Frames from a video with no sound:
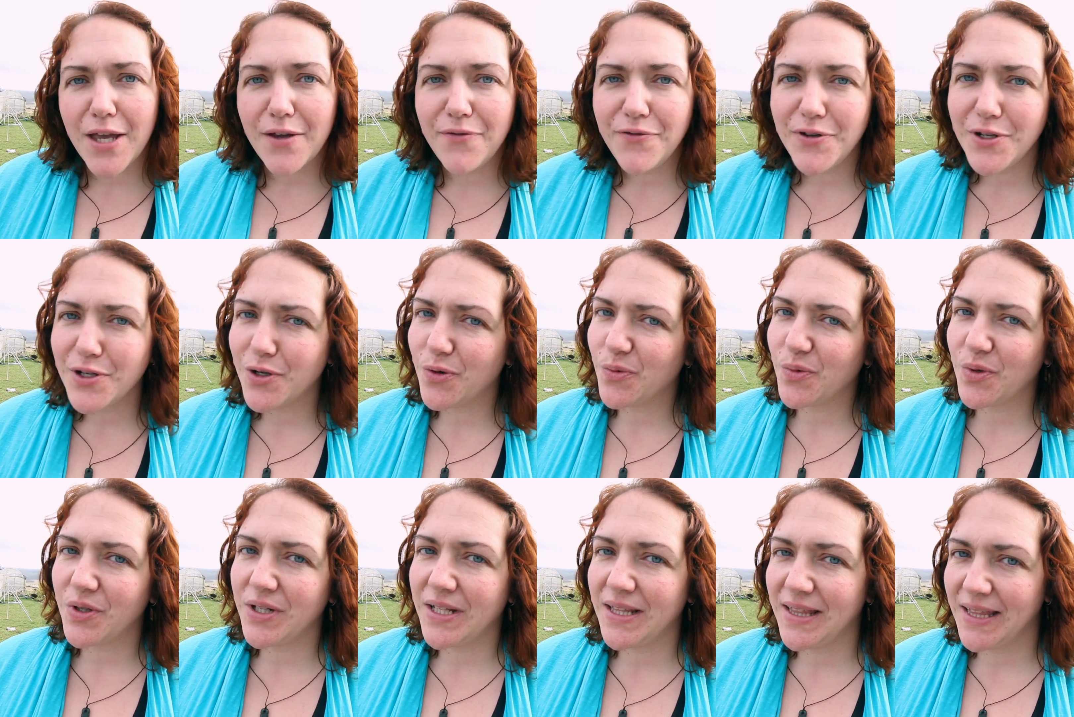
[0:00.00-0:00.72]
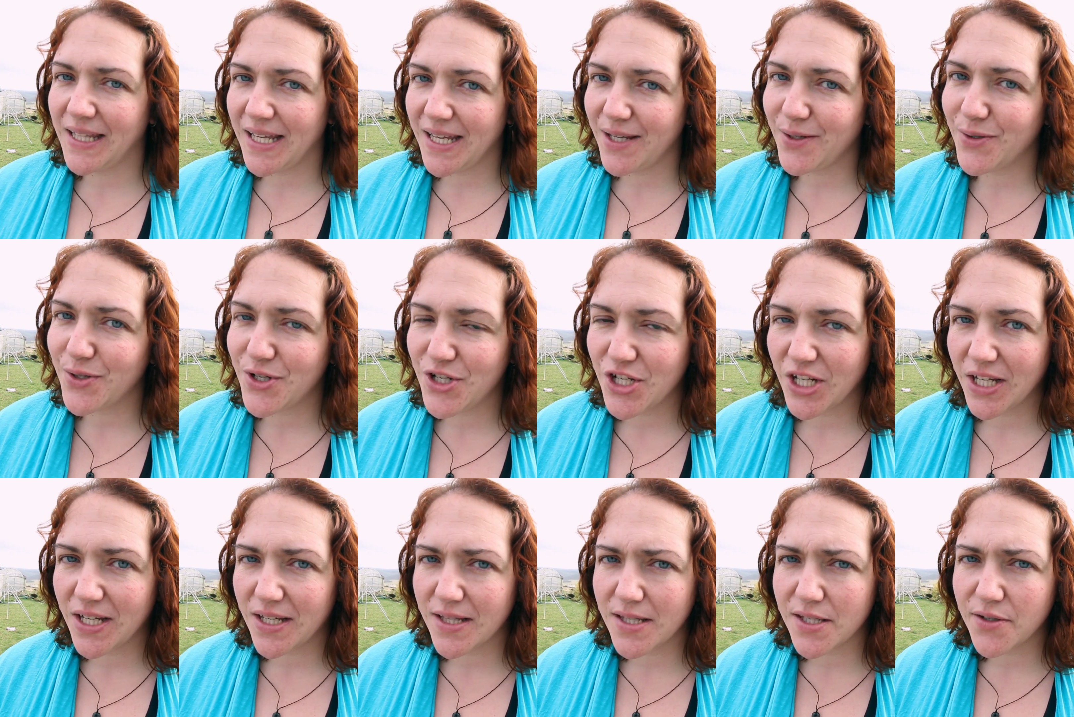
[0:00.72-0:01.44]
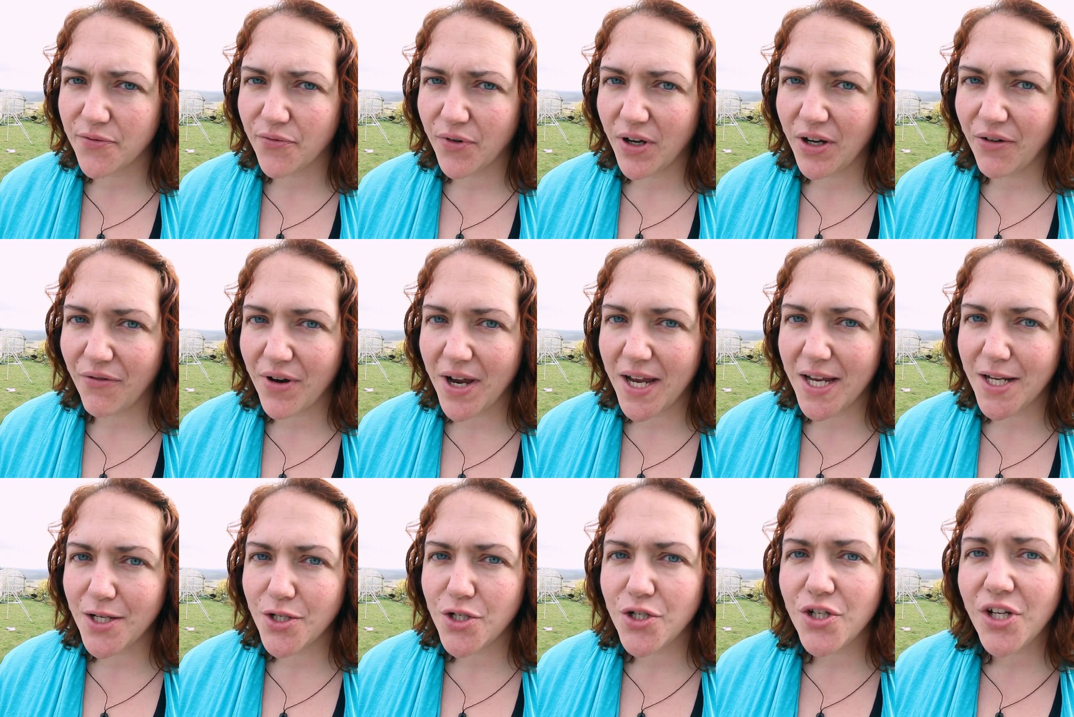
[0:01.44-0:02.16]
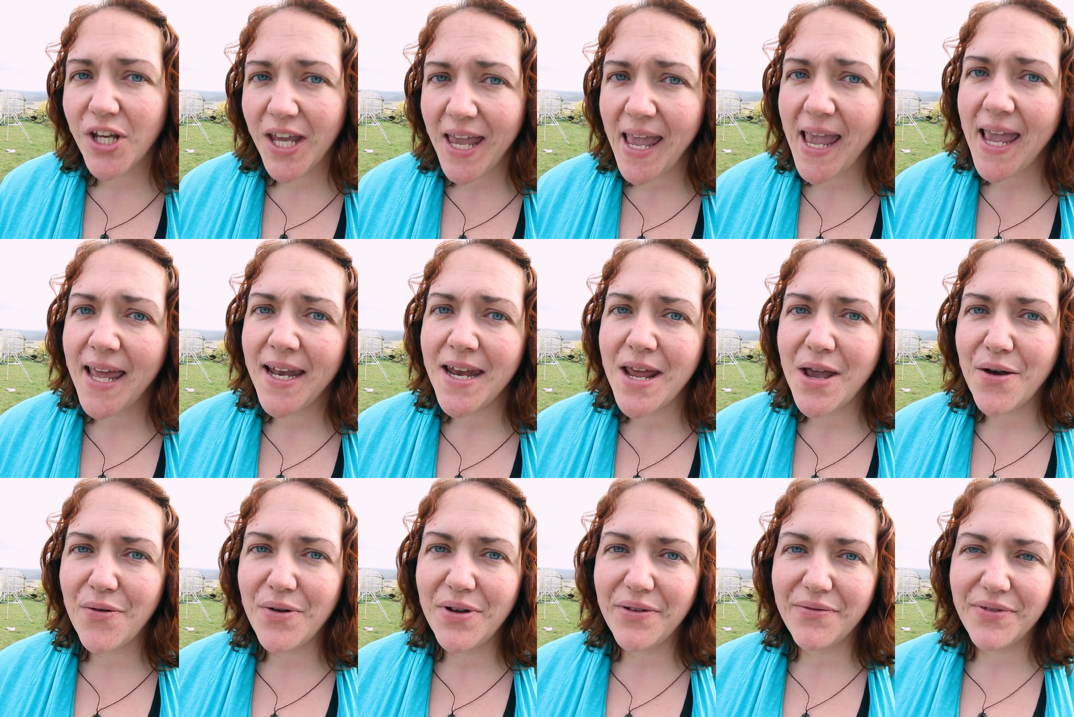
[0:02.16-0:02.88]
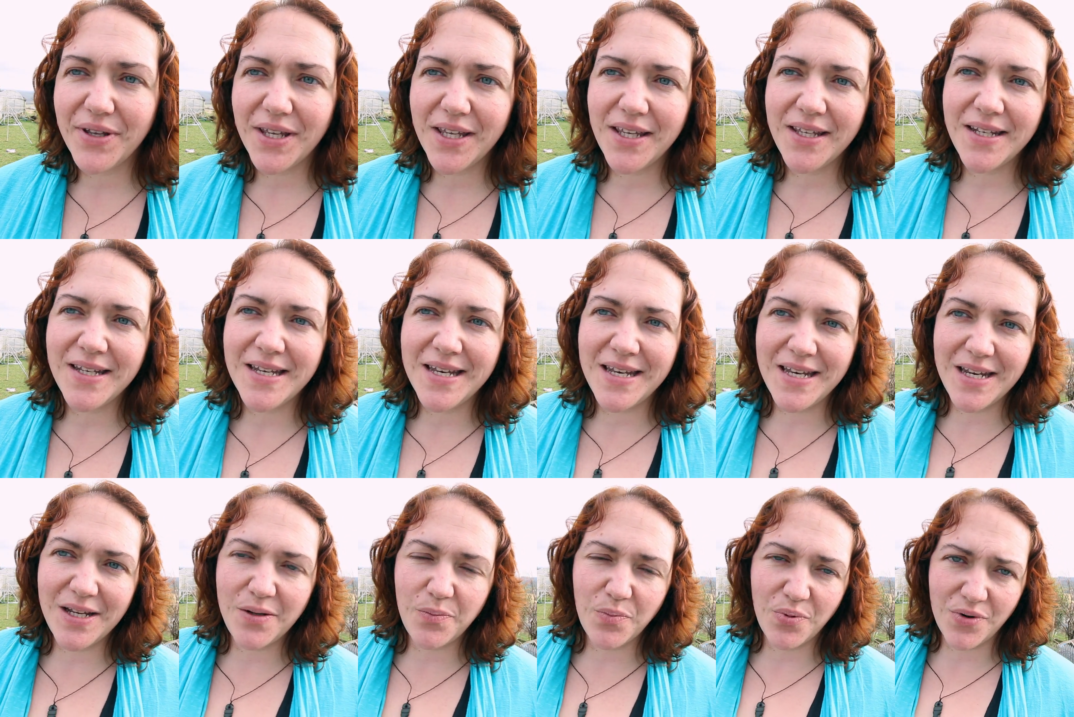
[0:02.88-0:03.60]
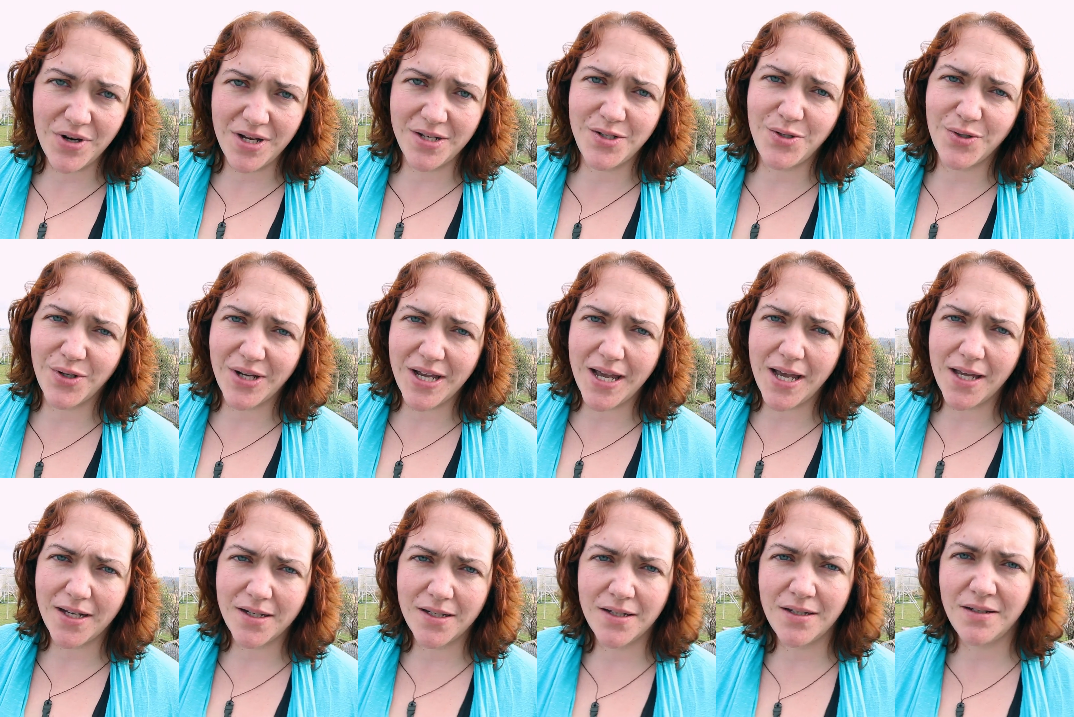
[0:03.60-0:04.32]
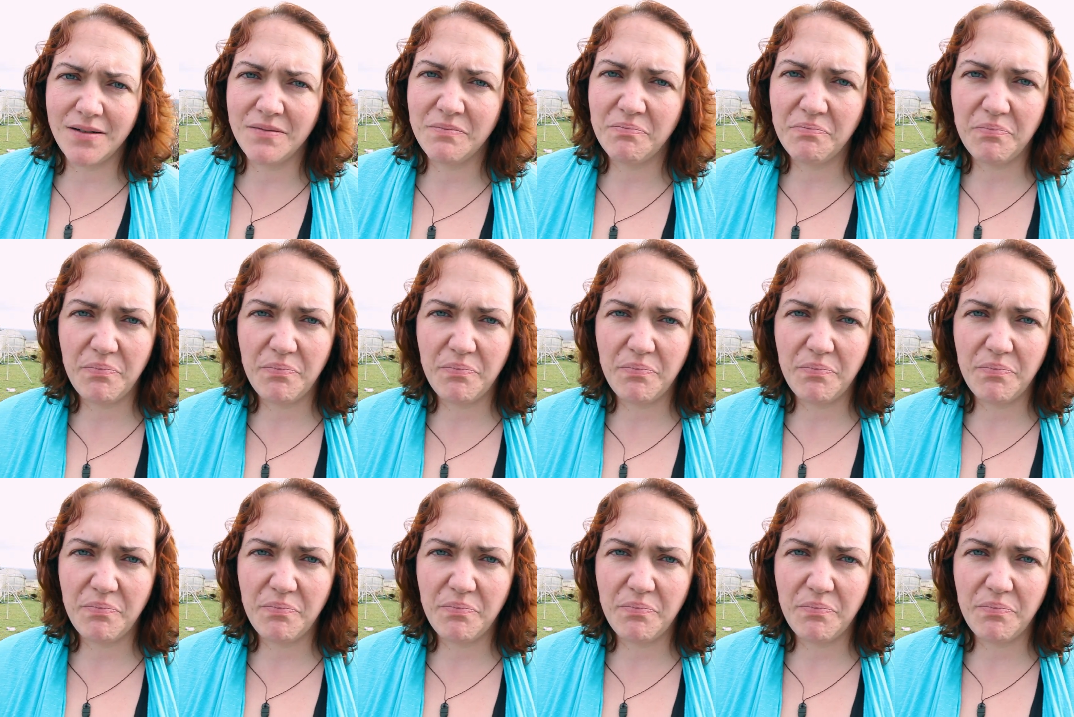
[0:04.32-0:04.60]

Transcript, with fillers: If you don't want to let your chickens free range, you can however nip around your garden,